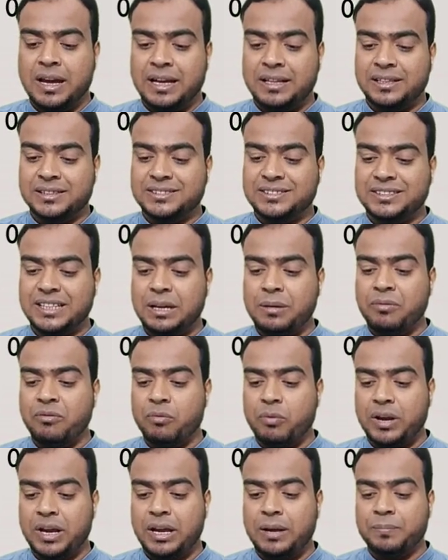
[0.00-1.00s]
In the
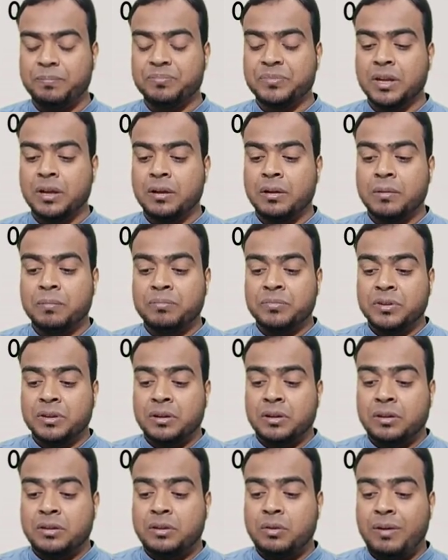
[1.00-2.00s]
same way,
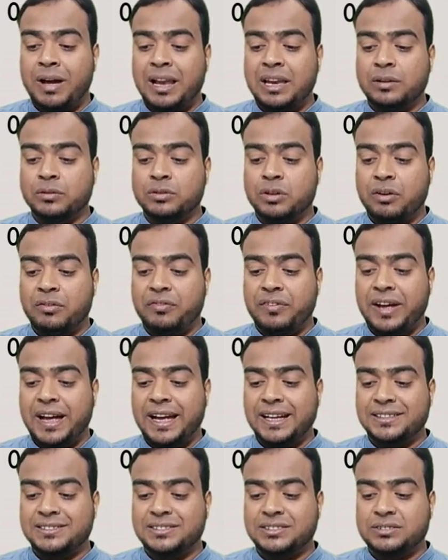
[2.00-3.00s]
the values of
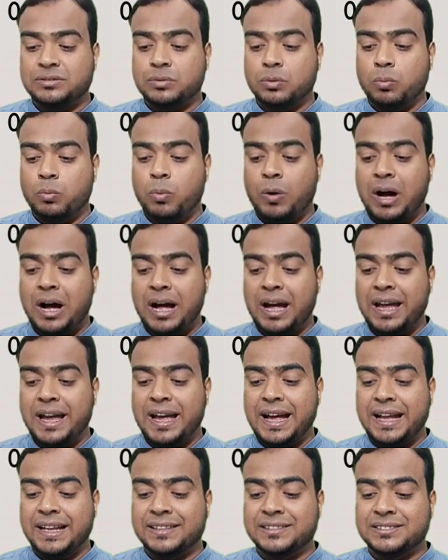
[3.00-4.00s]
x, y
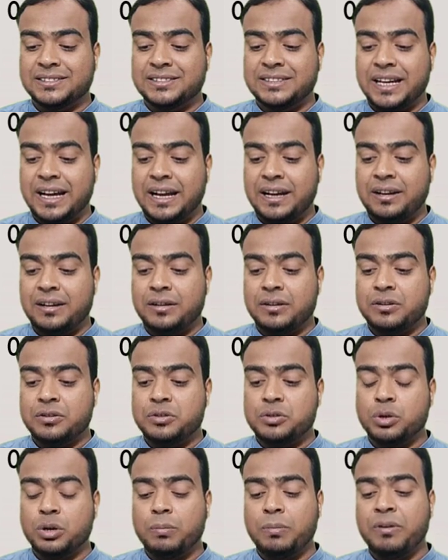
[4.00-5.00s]
and z
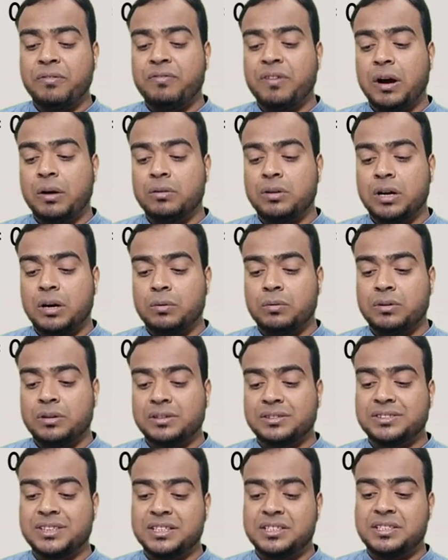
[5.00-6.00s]
should be found out
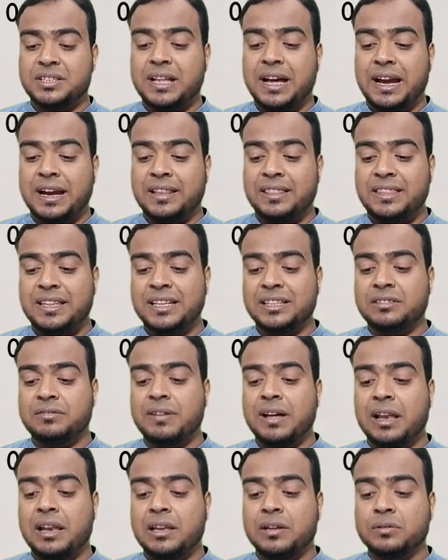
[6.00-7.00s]
such that these
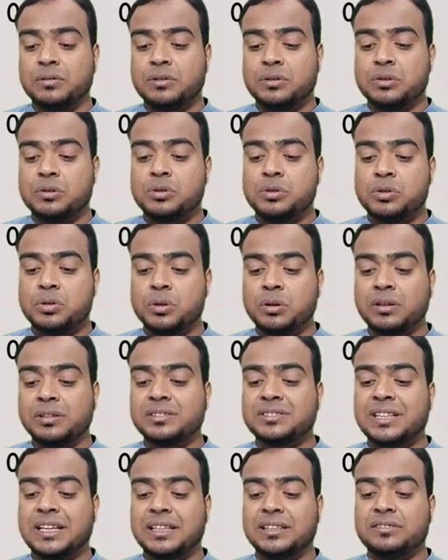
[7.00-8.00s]
values should
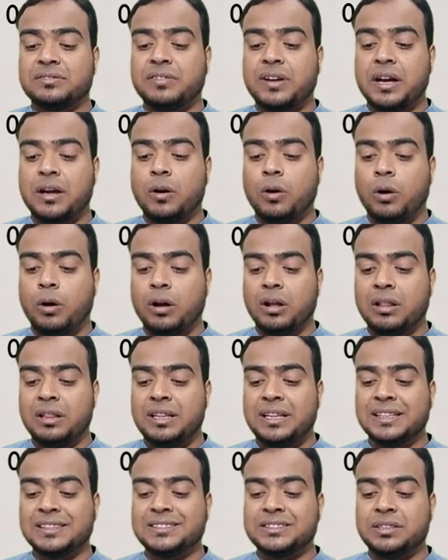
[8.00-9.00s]
satisfy all
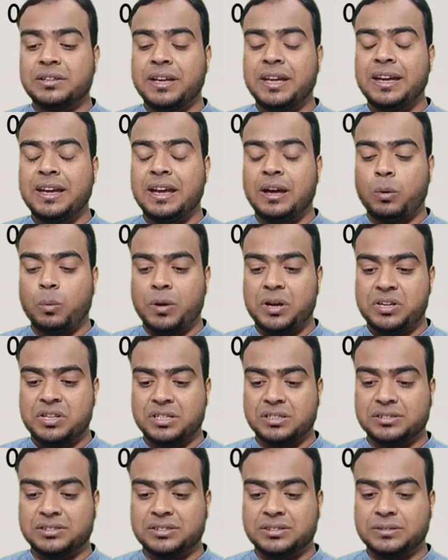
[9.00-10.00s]
these three
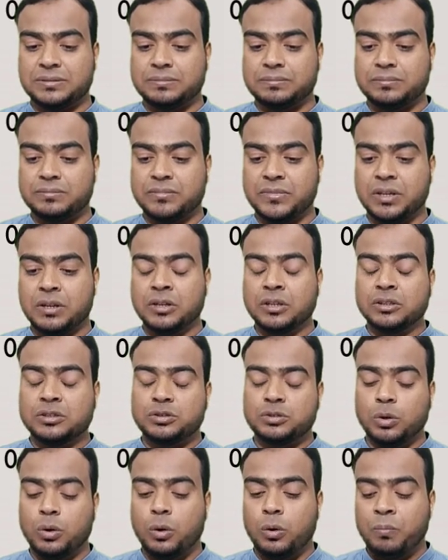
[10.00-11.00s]
equations.
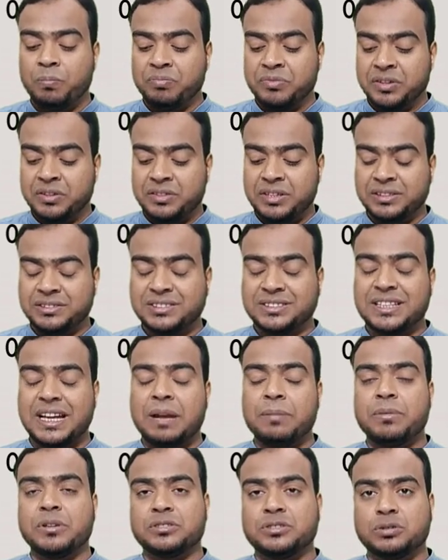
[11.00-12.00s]
So this
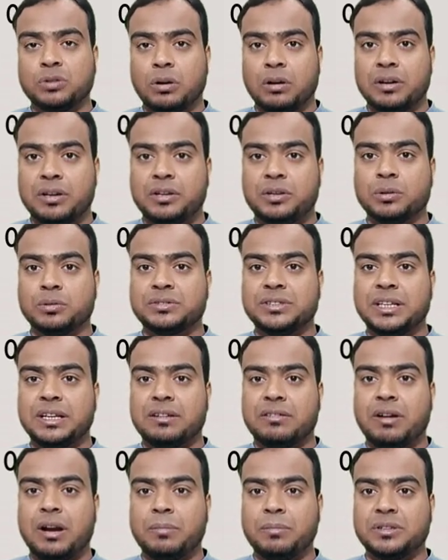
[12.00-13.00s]
can be solved
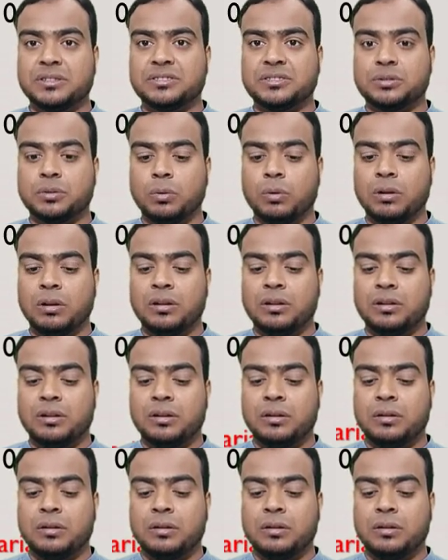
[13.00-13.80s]
using Cramer's rule.